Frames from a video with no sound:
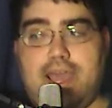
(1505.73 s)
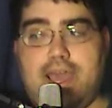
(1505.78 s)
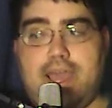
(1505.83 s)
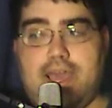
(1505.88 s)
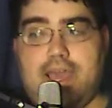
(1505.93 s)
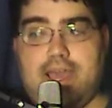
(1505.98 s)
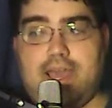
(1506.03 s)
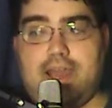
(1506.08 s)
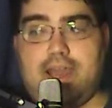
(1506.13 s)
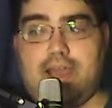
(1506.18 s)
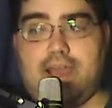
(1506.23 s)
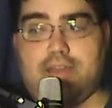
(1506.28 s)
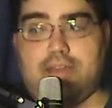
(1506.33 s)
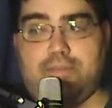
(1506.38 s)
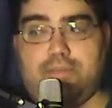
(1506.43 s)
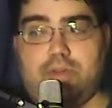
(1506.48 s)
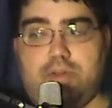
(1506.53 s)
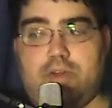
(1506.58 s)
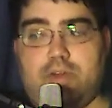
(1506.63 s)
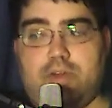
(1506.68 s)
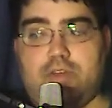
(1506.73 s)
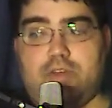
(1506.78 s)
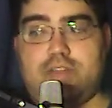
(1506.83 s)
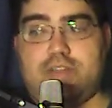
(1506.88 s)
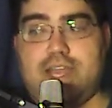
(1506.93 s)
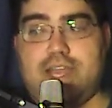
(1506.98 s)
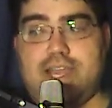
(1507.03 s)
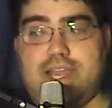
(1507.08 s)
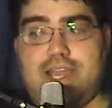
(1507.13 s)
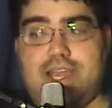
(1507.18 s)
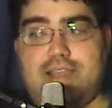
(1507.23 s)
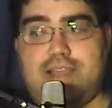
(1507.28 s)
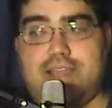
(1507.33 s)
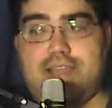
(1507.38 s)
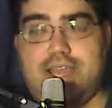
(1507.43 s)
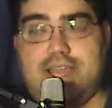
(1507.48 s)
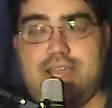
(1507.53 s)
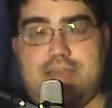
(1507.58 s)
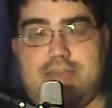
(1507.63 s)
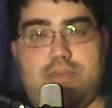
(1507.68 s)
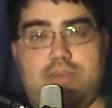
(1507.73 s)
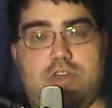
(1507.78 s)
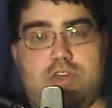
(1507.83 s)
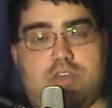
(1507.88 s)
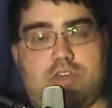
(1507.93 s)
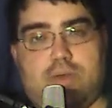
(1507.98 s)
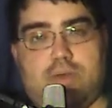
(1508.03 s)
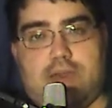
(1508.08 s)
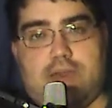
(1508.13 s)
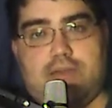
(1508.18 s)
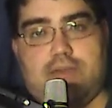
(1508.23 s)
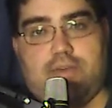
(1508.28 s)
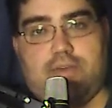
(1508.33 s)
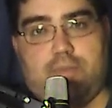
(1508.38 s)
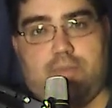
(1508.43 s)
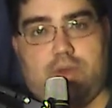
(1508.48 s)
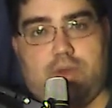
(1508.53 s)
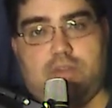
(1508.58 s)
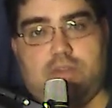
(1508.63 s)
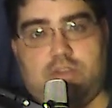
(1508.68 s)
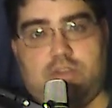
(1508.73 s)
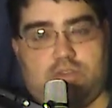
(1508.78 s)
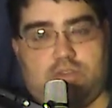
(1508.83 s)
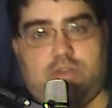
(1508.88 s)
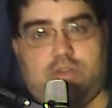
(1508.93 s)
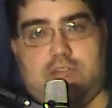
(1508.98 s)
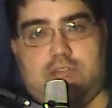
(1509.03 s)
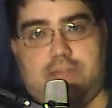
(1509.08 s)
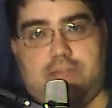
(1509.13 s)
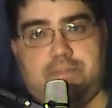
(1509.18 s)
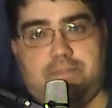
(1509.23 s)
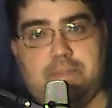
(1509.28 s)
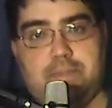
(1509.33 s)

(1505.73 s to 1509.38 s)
and how the printer is taking the image that you have up on the screen